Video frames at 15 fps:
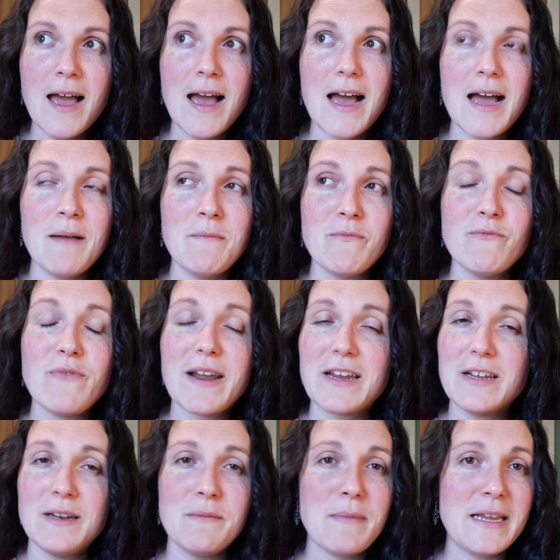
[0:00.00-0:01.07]

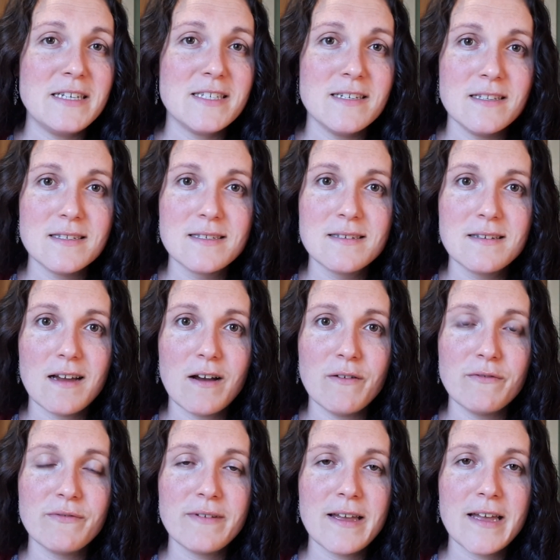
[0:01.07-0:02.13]
Regular maintenance
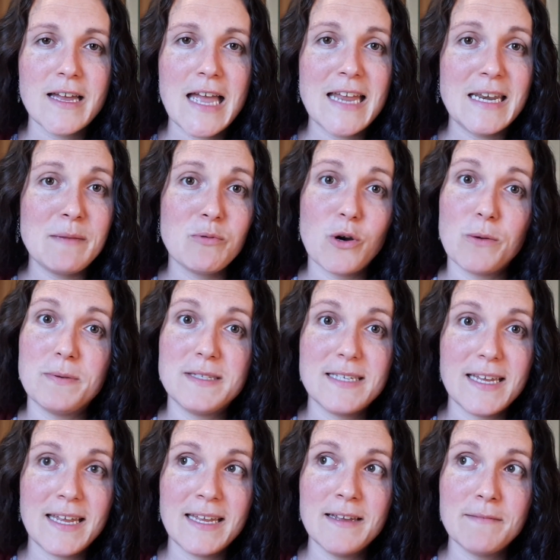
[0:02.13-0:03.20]
of any
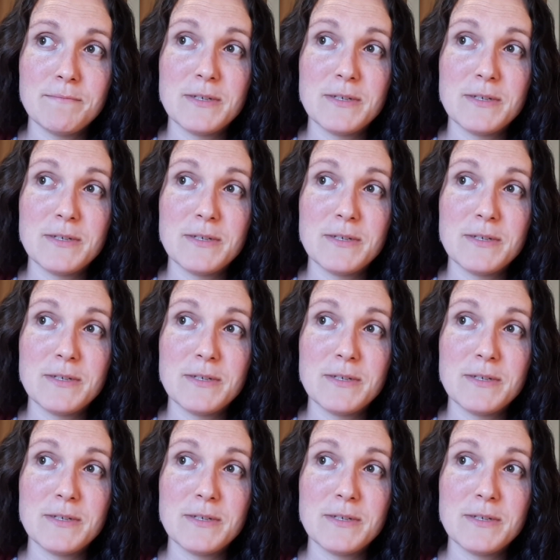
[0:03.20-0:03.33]
property,